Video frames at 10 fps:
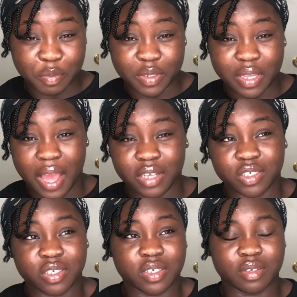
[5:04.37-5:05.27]
but
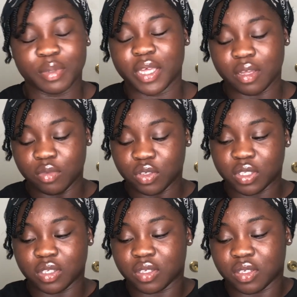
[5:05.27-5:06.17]
actually it became
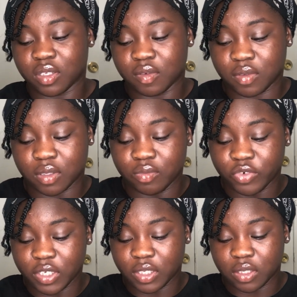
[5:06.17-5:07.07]
useless because of some
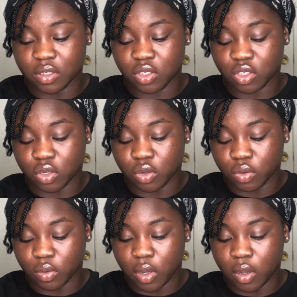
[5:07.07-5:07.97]
reason.
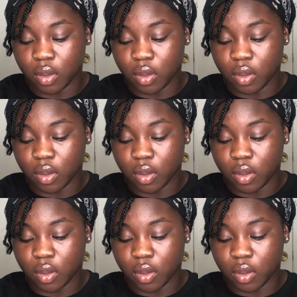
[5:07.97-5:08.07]
So